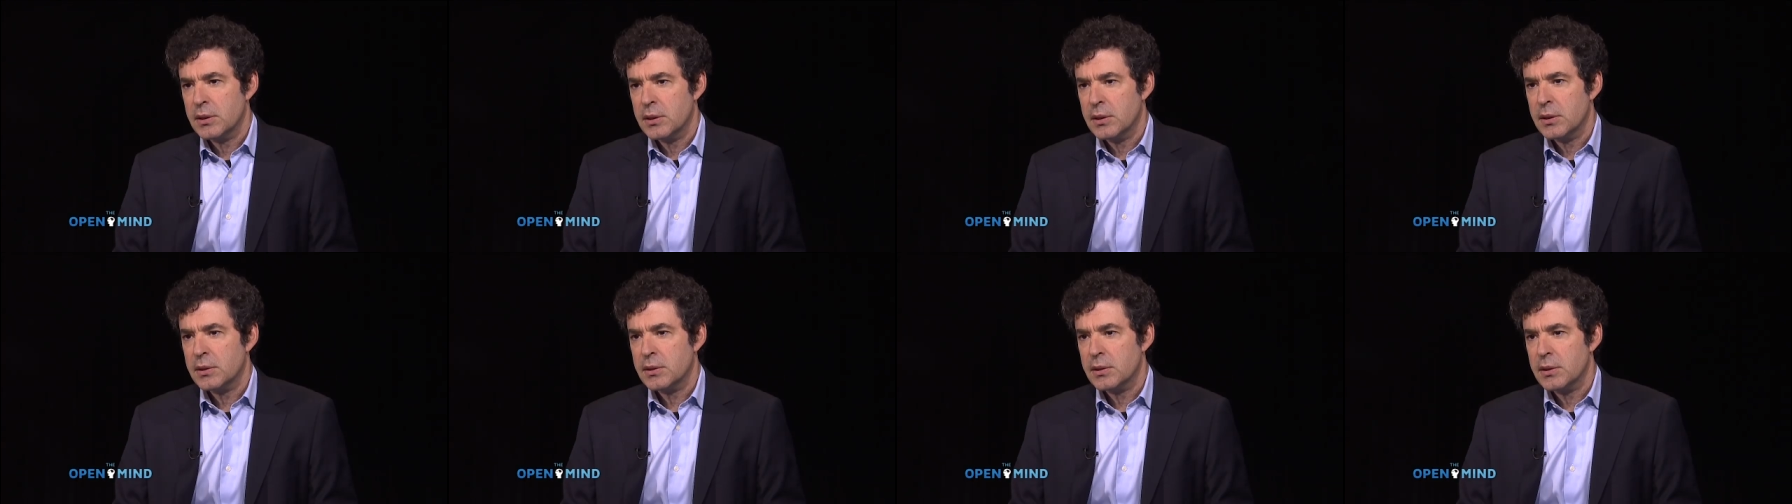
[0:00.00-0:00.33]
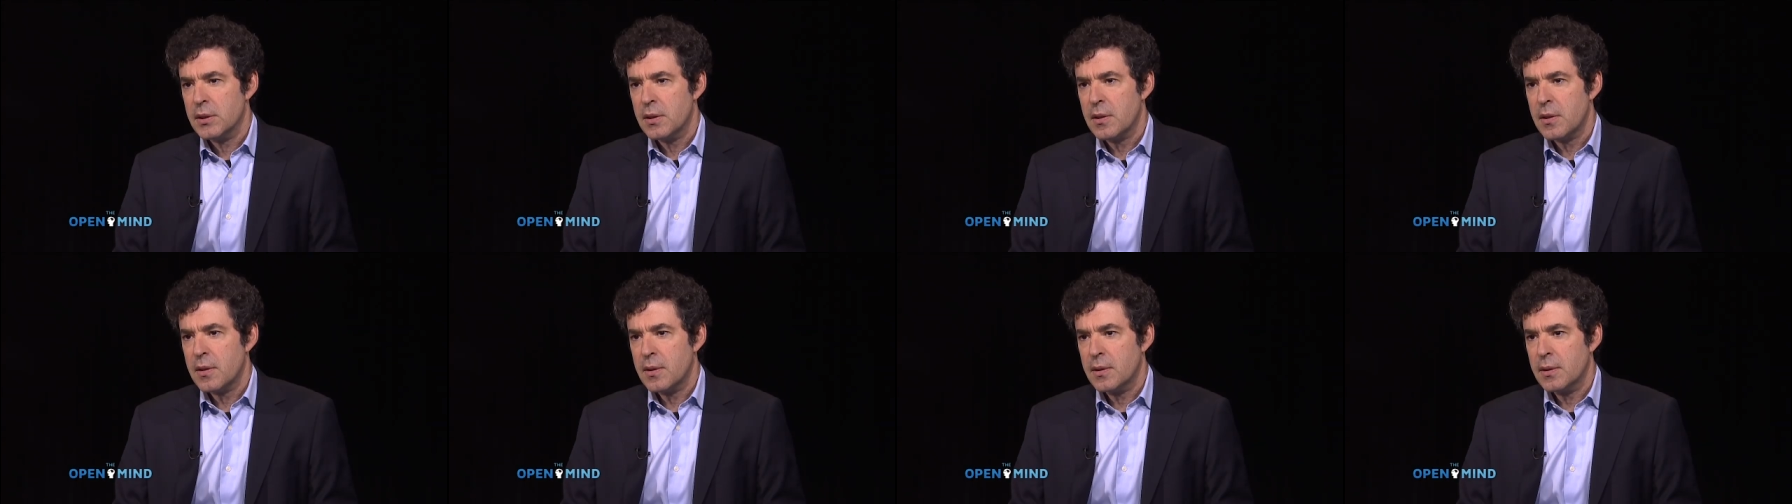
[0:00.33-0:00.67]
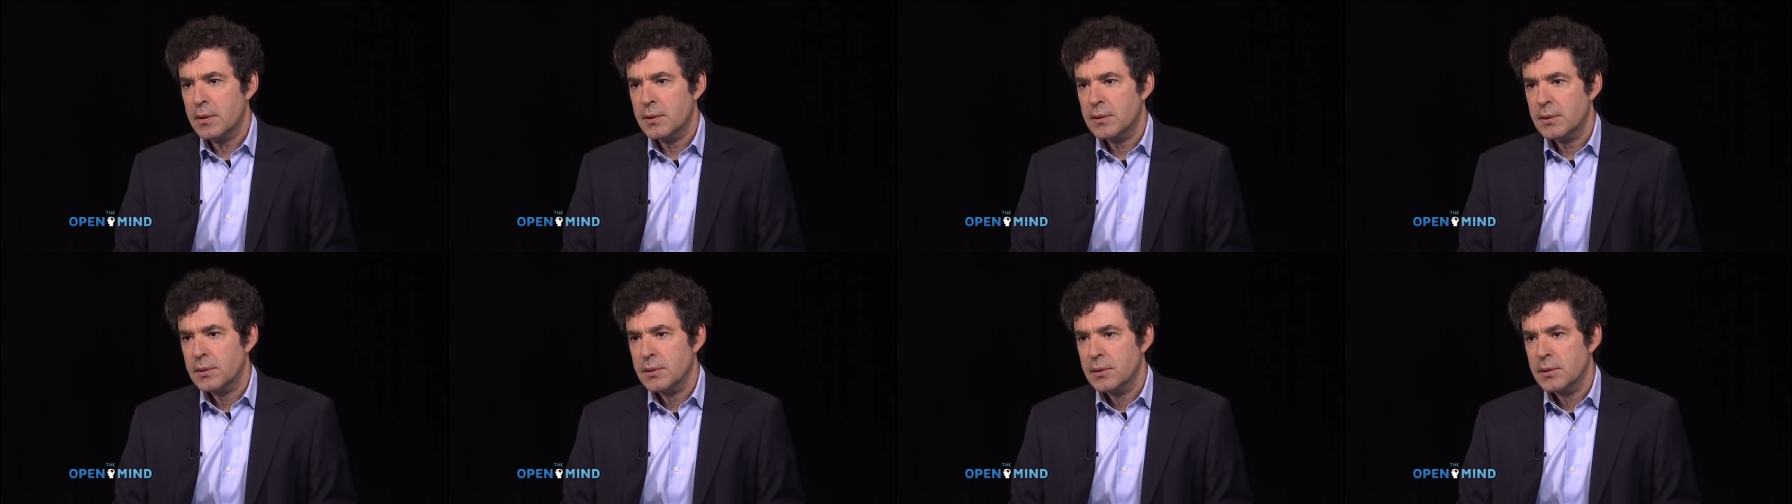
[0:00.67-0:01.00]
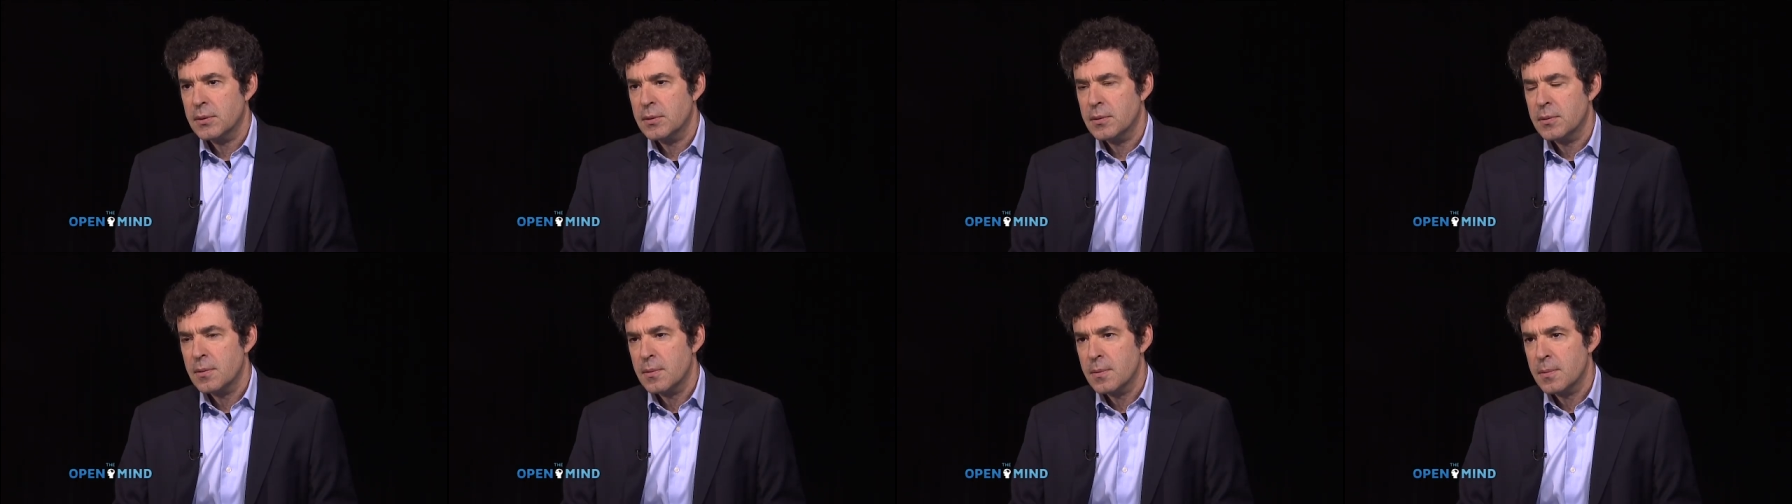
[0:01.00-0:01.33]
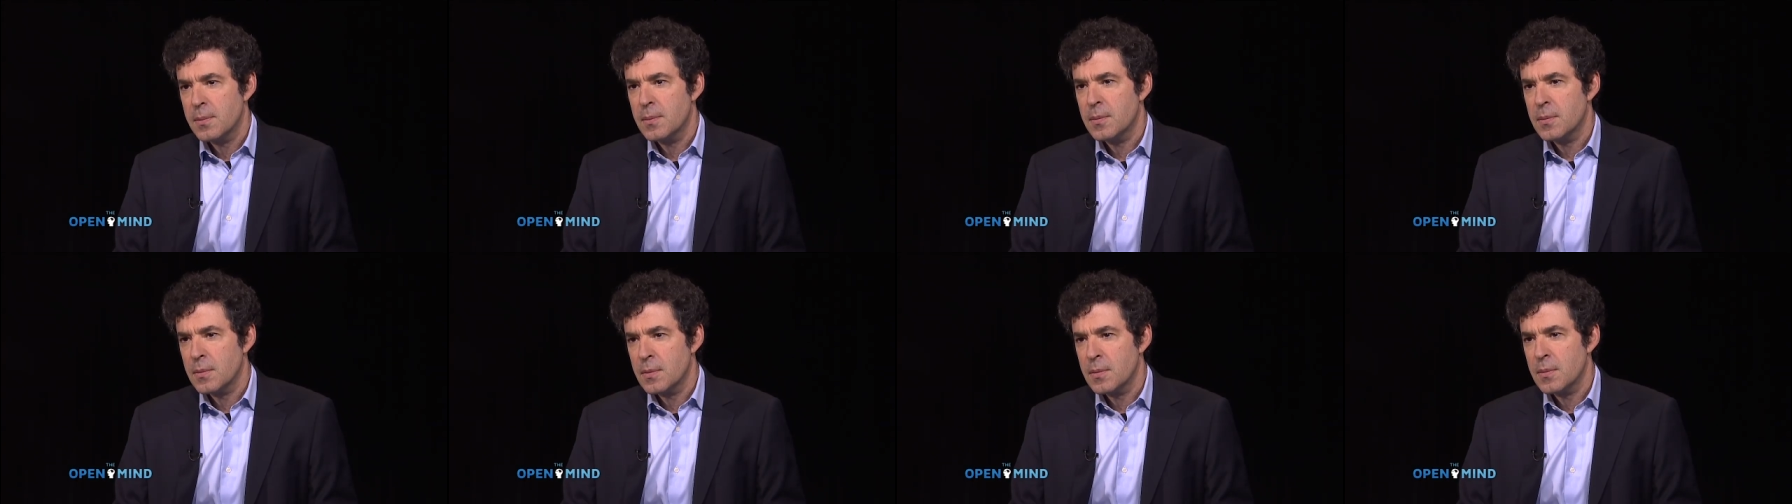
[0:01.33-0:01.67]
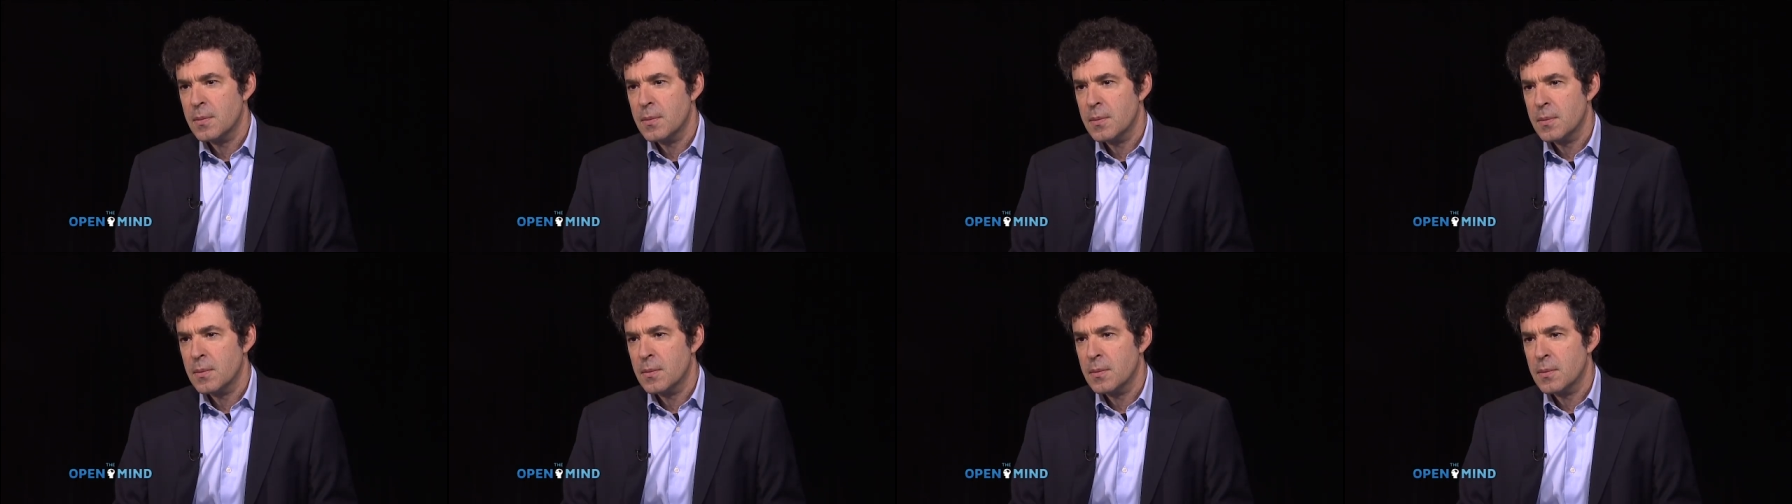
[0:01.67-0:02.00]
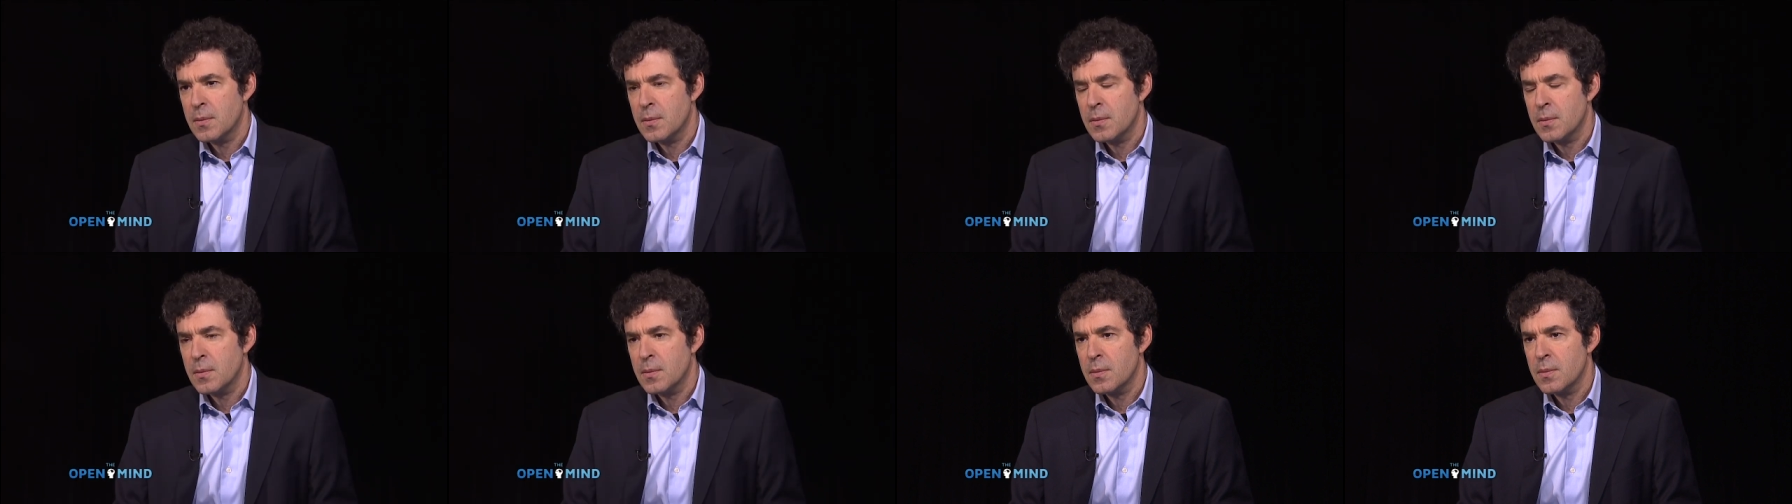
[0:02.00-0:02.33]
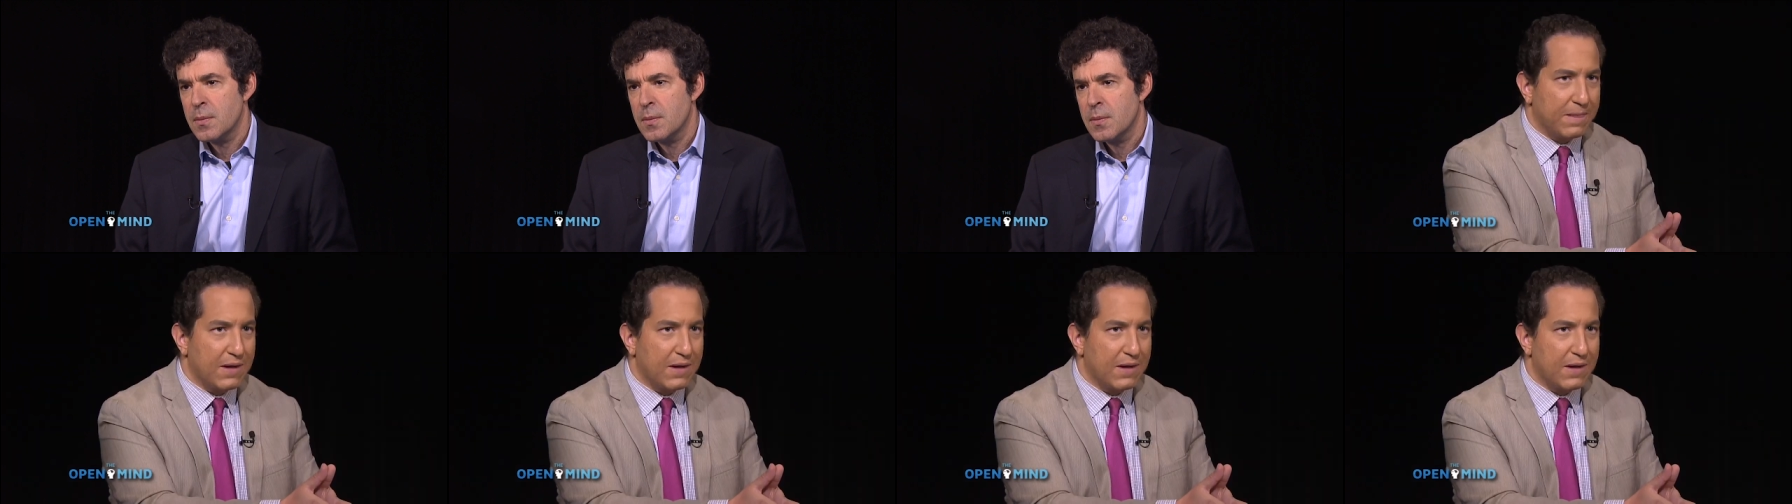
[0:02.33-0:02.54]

You can't say definitively from